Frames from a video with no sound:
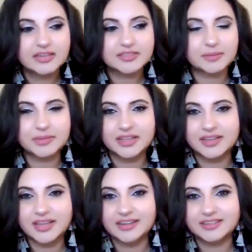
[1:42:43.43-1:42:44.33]
something
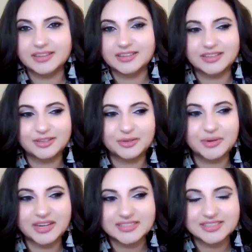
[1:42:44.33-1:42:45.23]
that the
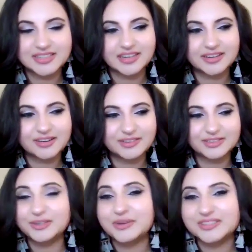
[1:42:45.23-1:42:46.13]
U.S. Or
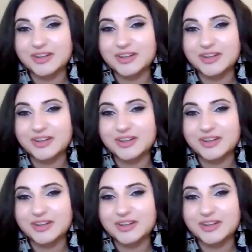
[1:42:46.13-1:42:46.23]
the U.S.